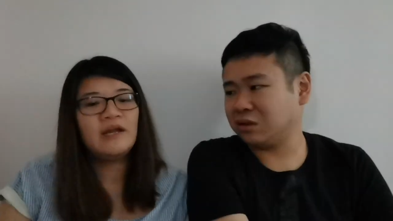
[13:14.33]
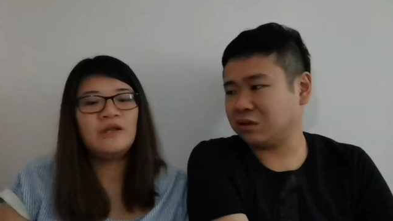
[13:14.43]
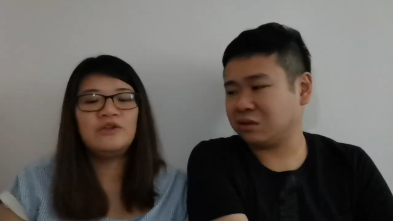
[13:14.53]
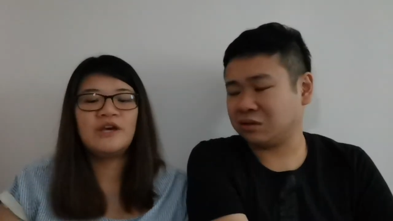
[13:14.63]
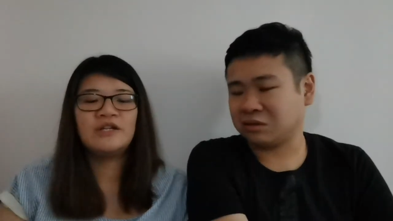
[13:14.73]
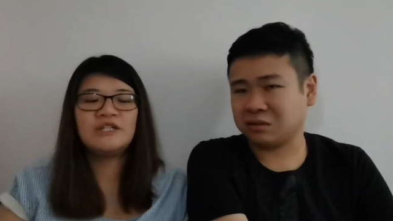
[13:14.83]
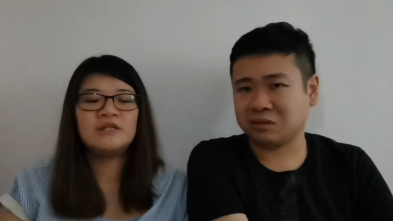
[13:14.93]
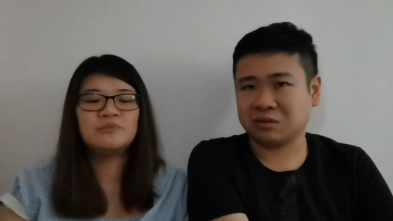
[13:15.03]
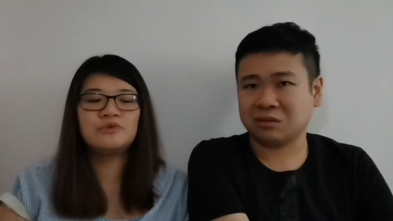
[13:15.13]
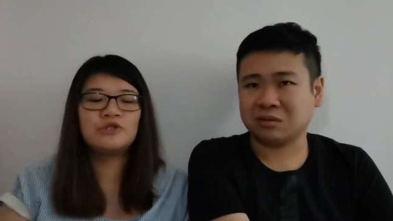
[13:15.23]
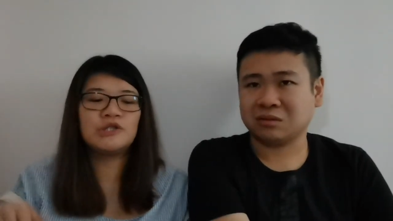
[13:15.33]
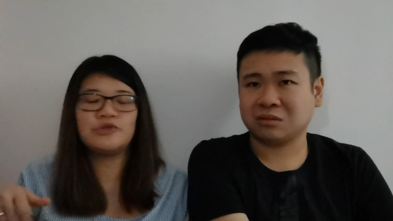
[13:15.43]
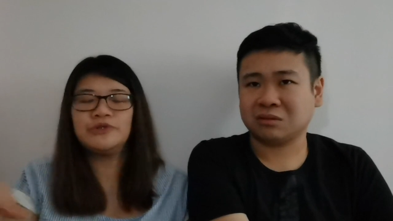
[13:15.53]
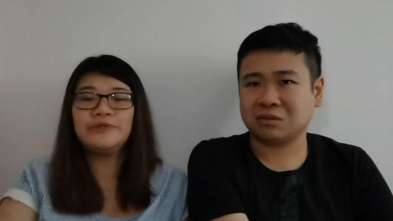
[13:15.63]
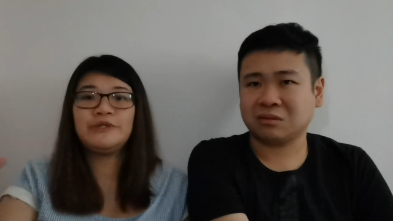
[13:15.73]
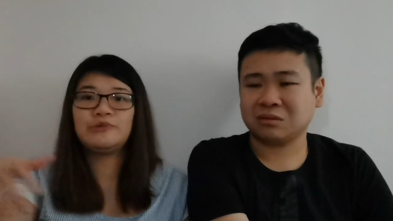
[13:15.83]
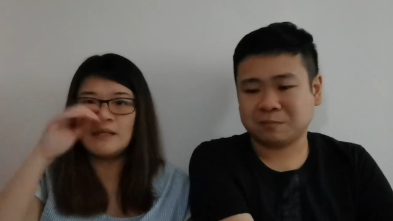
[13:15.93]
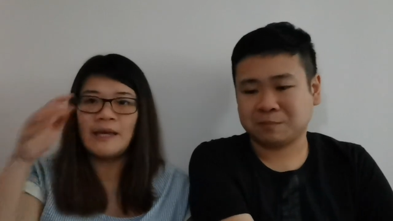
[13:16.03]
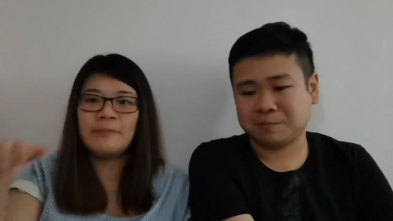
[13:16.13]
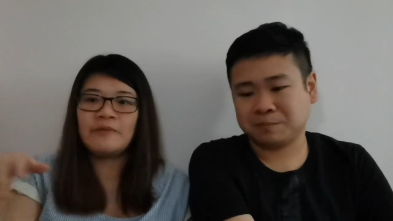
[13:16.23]
Speaker 1: then you can just push your trolley to
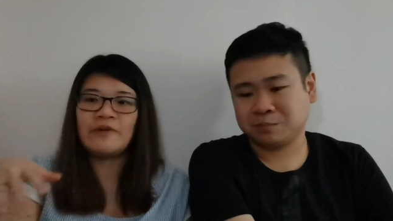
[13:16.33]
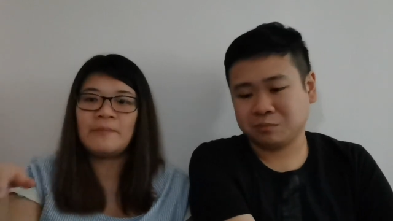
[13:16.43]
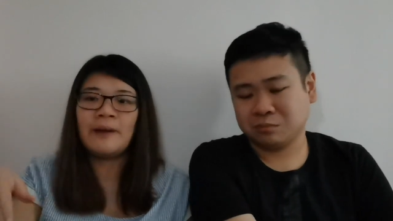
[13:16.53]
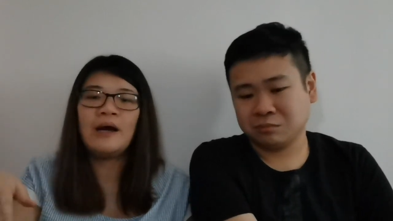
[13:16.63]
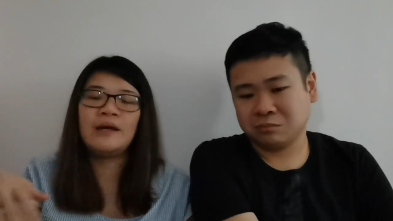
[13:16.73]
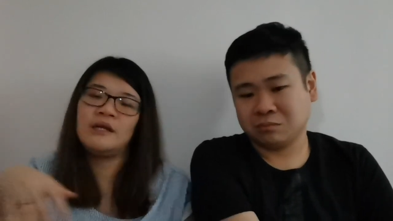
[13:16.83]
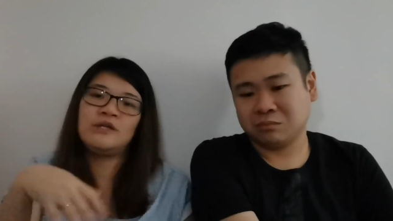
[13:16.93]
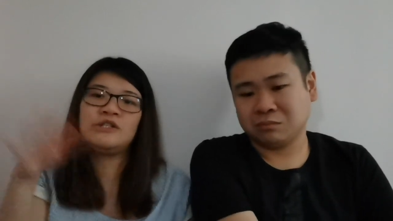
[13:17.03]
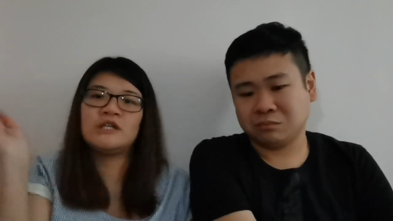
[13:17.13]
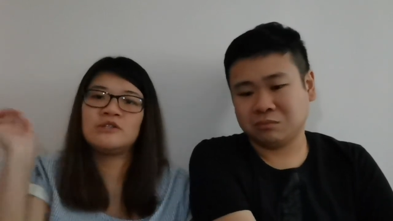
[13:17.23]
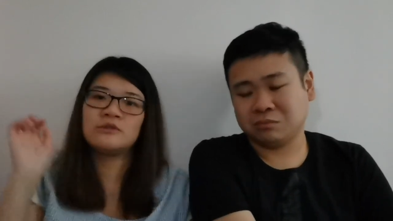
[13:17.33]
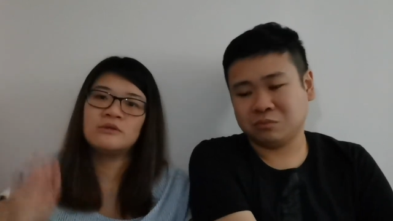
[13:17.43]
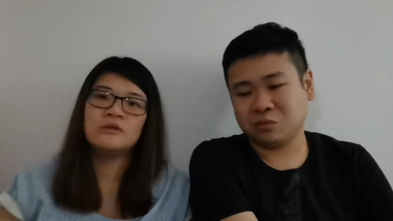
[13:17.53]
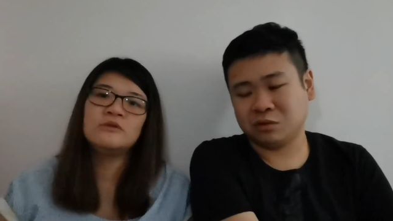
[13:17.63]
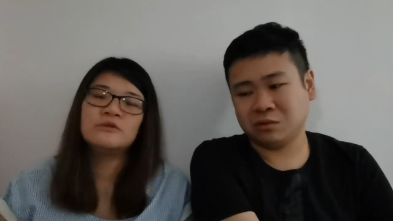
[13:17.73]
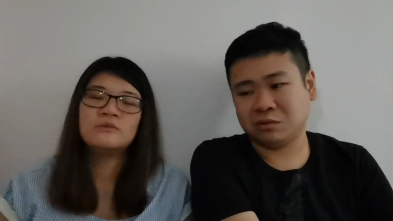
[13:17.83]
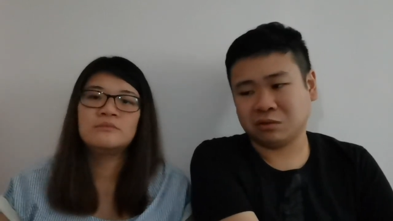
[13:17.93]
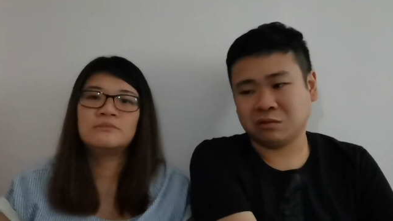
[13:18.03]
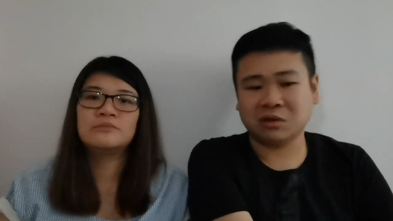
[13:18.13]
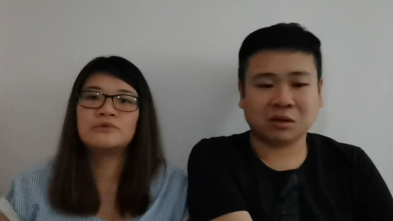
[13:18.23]
the camper van park and then you just
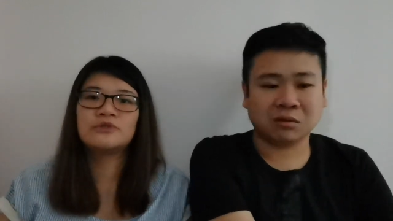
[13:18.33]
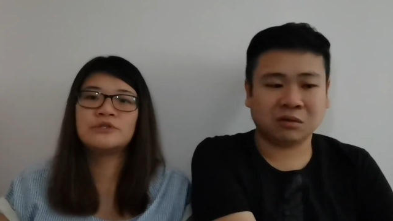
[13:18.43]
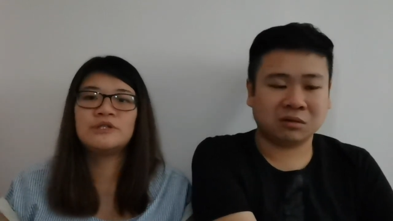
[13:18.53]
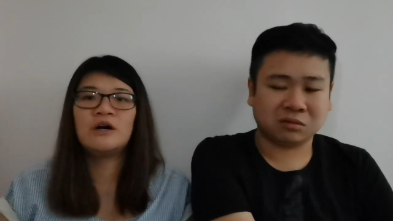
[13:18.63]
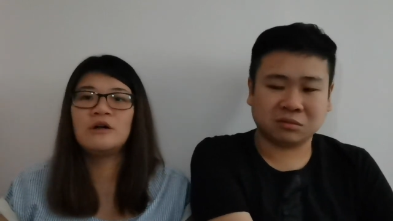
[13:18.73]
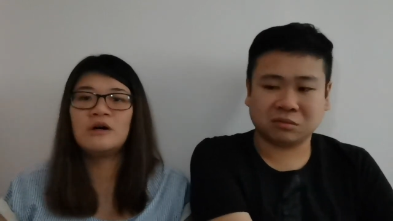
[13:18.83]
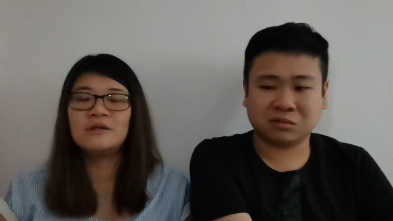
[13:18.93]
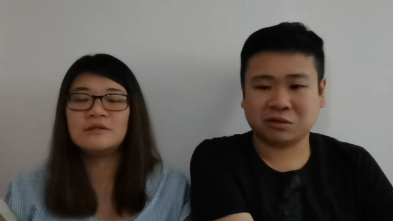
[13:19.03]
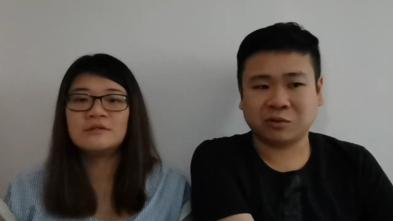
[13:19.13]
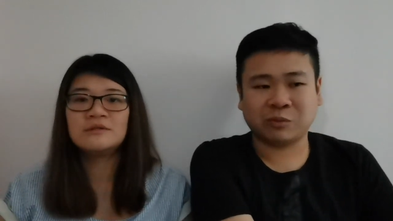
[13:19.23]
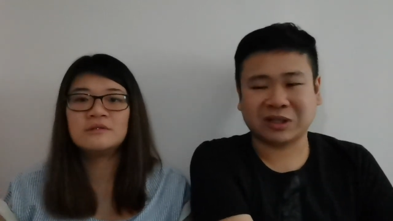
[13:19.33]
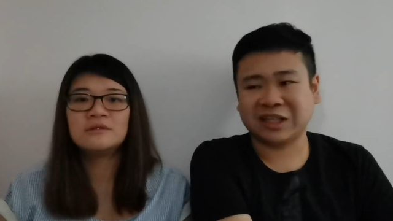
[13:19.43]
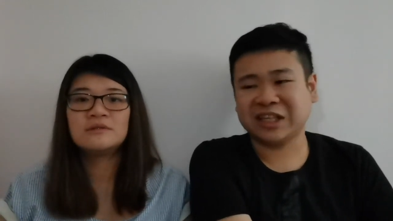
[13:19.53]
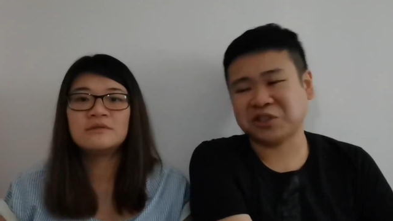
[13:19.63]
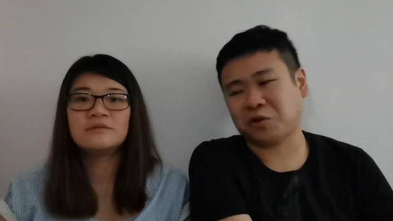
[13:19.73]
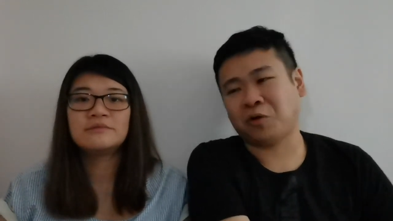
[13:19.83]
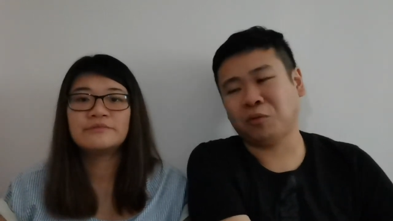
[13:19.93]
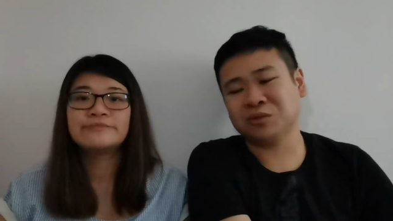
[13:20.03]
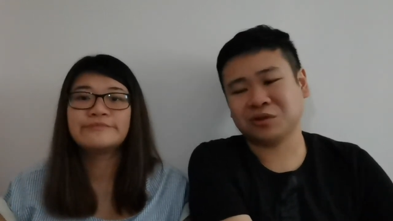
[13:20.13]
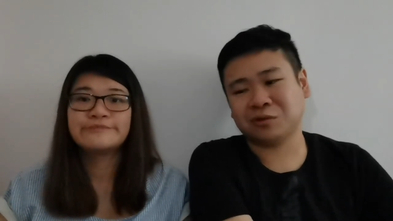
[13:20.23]
Speaker 2: throw it, throw it out. So practically that's your
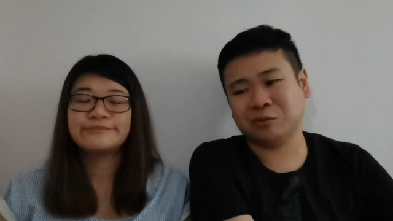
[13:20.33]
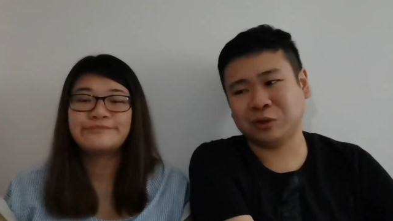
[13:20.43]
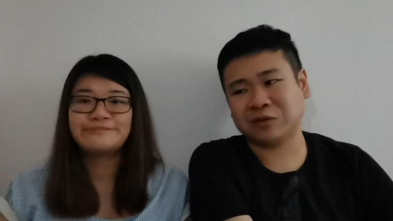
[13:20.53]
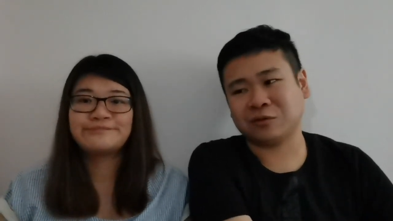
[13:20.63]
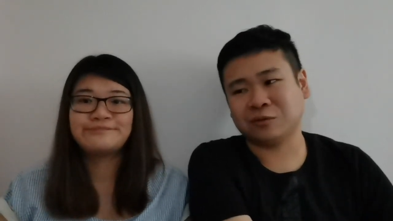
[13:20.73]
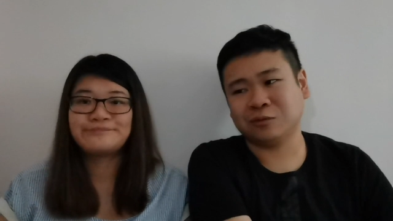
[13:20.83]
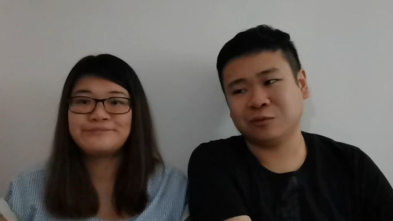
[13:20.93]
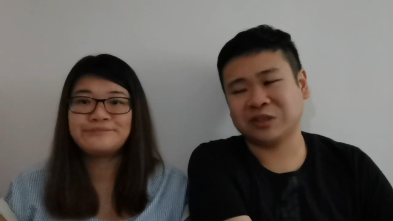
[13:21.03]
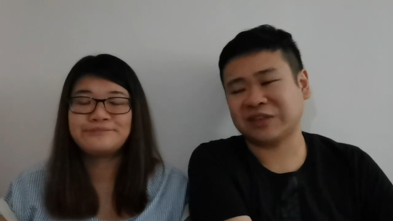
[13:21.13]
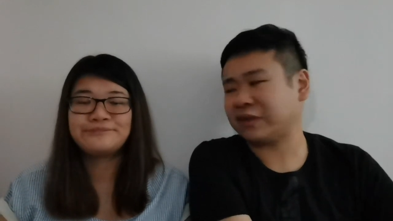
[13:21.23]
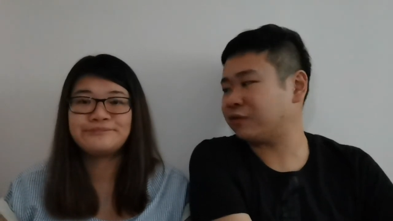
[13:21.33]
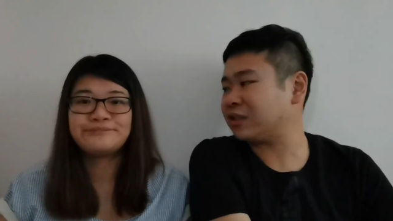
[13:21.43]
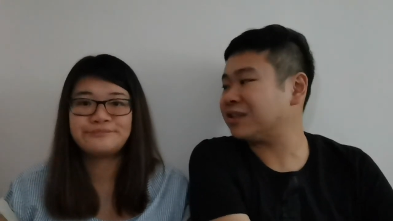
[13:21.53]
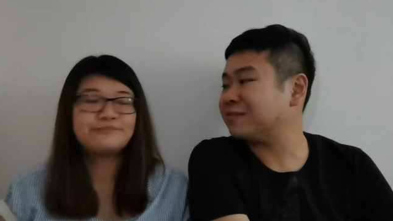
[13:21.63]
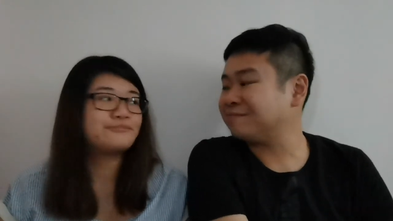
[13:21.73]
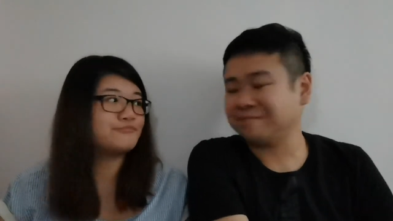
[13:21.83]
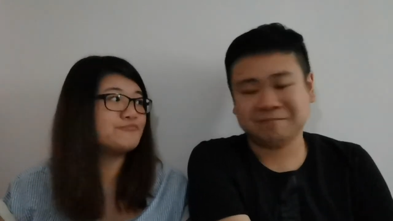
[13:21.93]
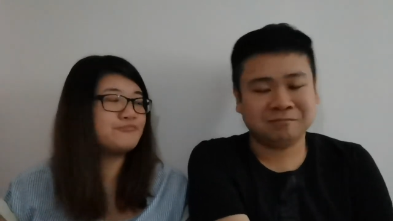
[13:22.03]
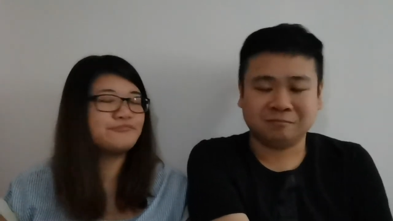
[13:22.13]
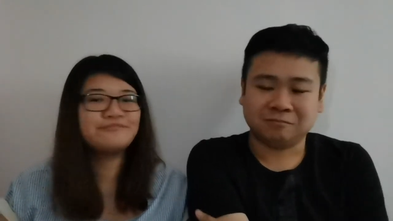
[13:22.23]
home, so we don't have to reshuffle everything.
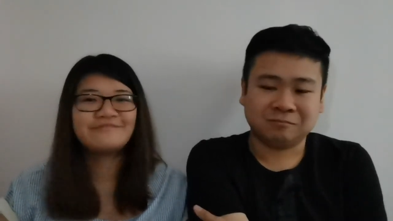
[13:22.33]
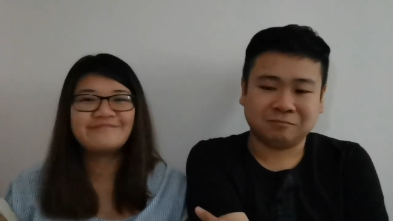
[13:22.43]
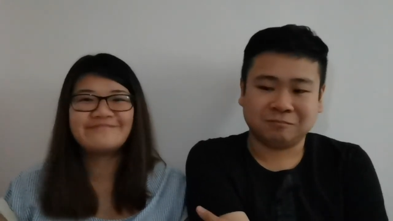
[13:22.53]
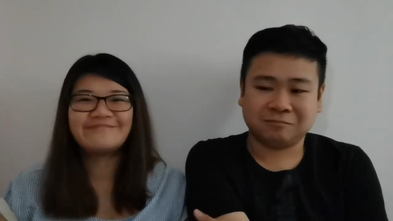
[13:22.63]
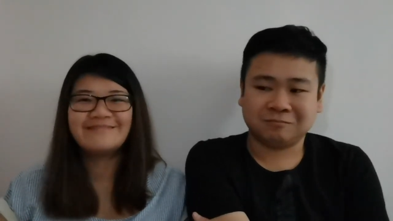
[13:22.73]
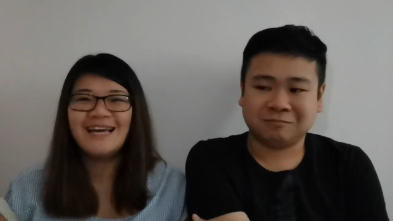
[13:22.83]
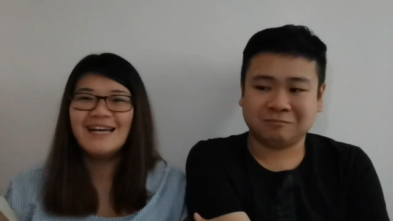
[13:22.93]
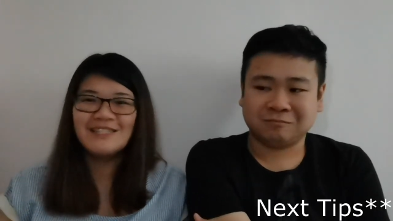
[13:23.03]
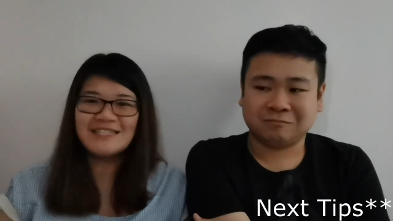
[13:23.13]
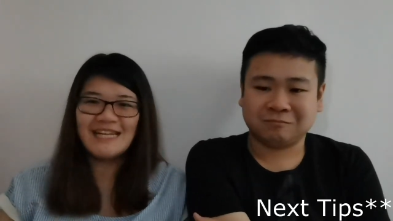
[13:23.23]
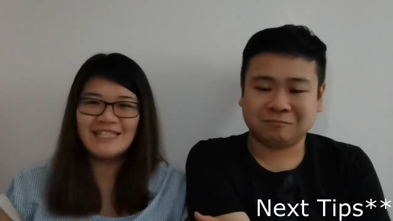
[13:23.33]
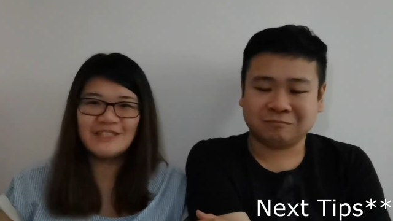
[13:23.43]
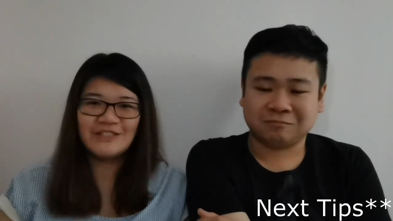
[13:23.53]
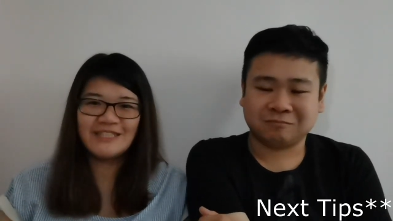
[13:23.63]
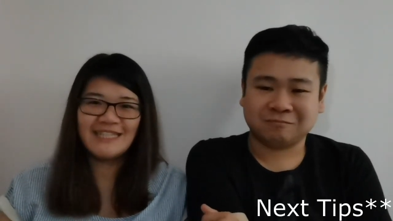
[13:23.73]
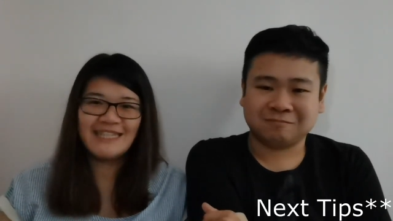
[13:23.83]
Speaker 1: Mm. So let's go to the